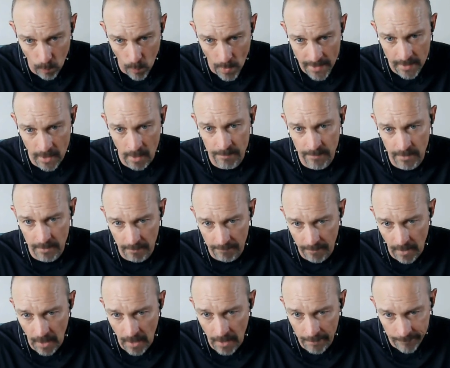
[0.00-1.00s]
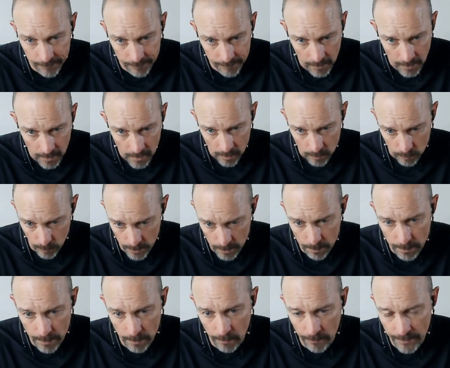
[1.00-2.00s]
wake up the device,
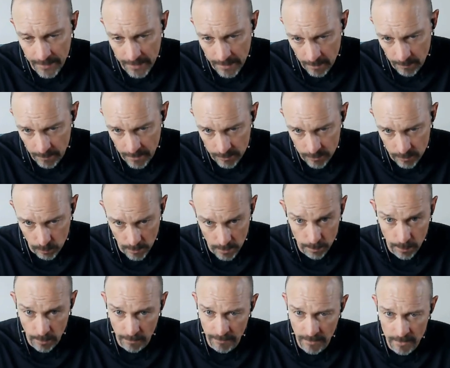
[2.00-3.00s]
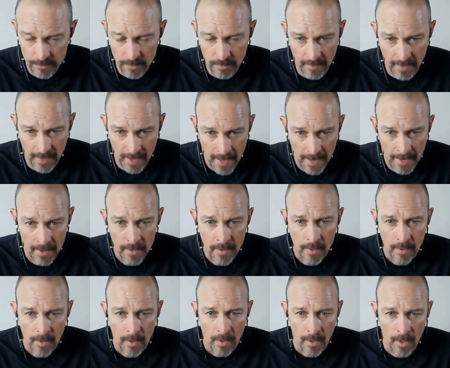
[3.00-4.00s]
rebuild the image, reprovision that,
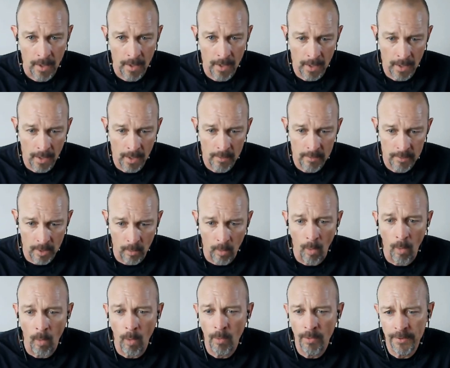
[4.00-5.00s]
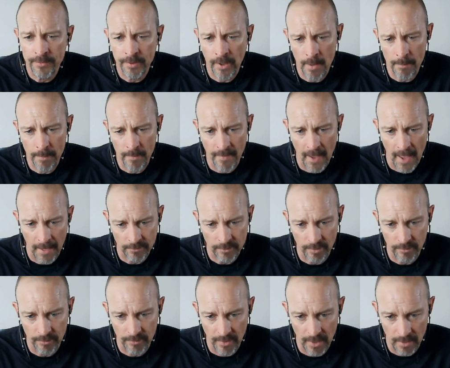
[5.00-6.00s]
all the type of
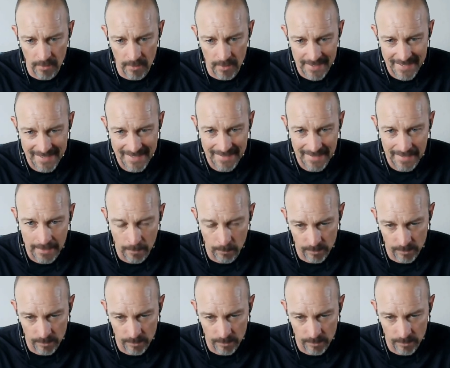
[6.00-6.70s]
actions that are needed.